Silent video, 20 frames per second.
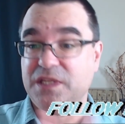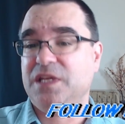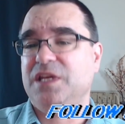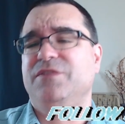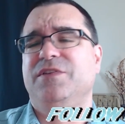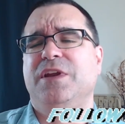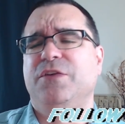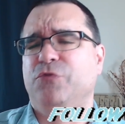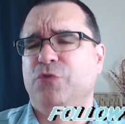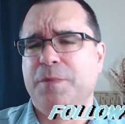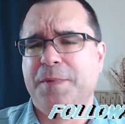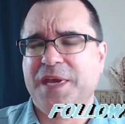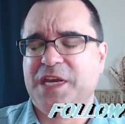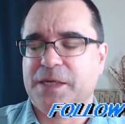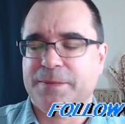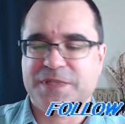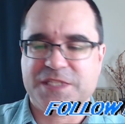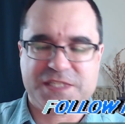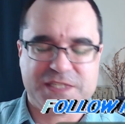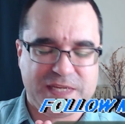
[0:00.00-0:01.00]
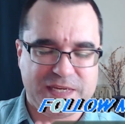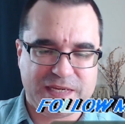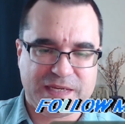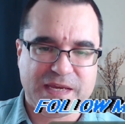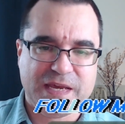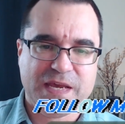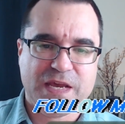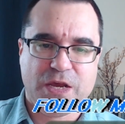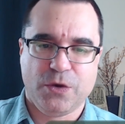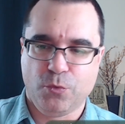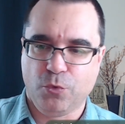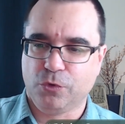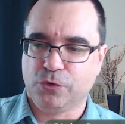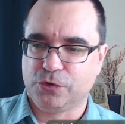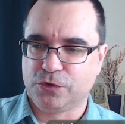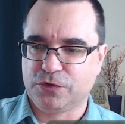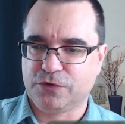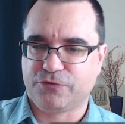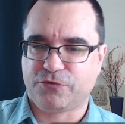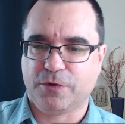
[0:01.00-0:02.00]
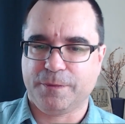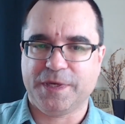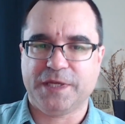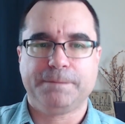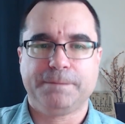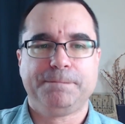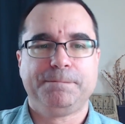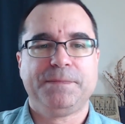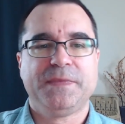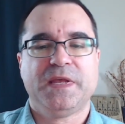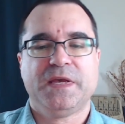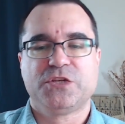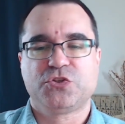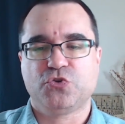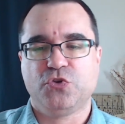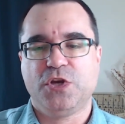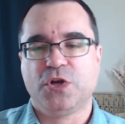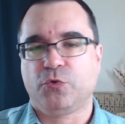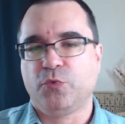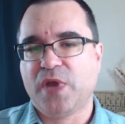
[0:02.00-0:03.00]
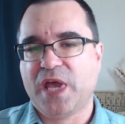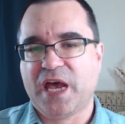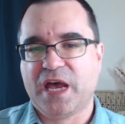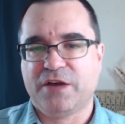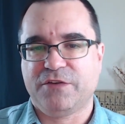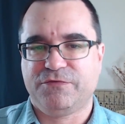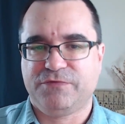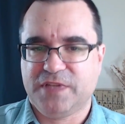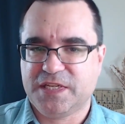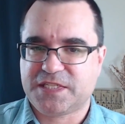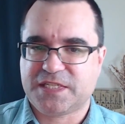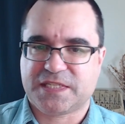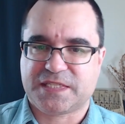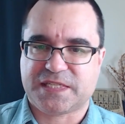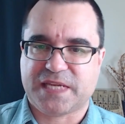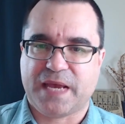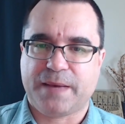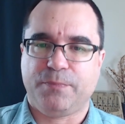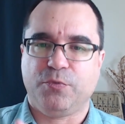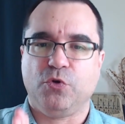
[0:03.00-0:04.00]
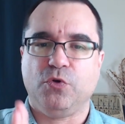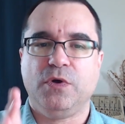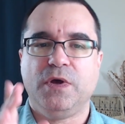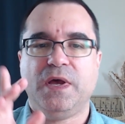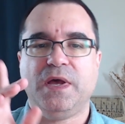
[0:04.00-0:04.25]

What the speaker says: Even if we make a mistake, we'll learn from it. So here we have this example.